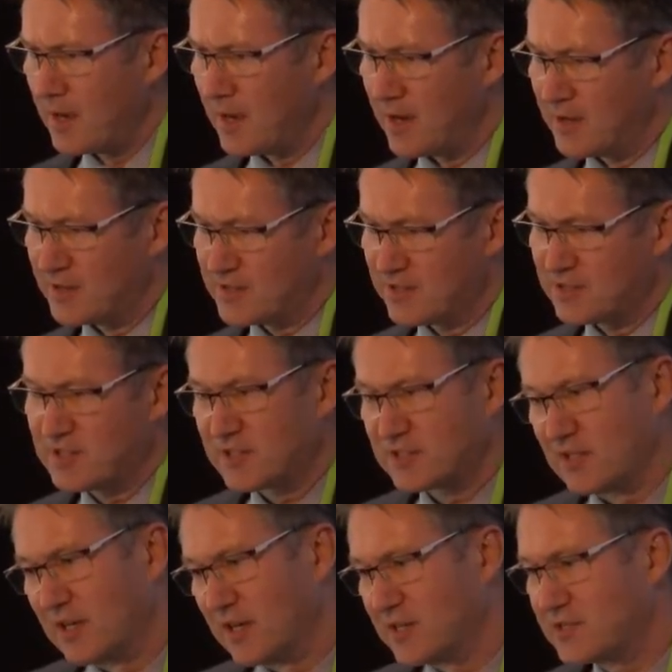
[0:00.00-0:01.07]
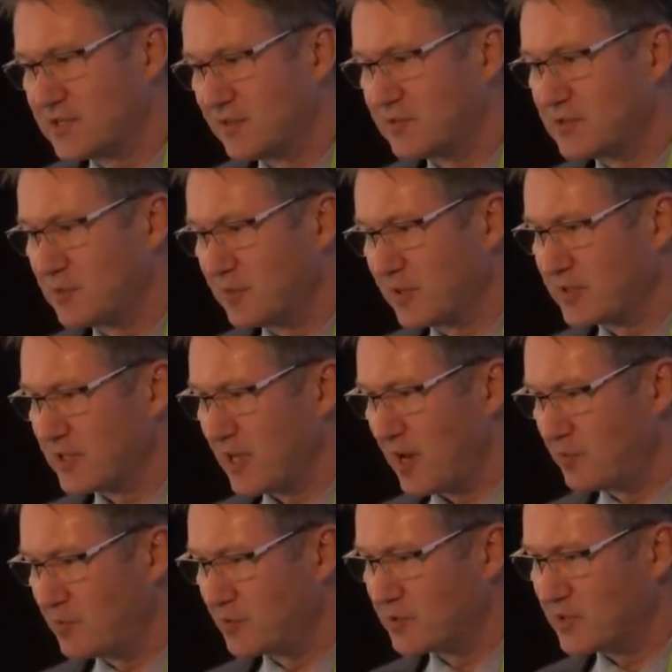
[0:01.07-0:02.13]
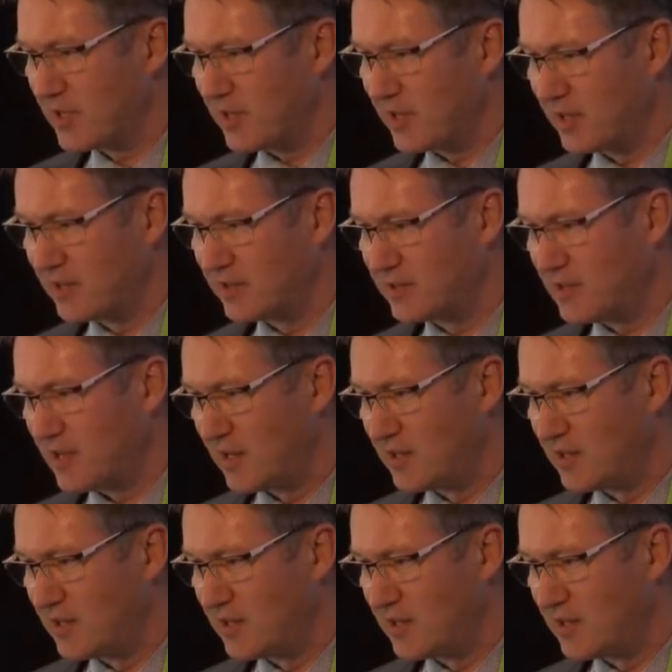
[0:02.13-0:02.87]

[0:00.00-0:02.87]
Uh, so just a list of some examples here, and,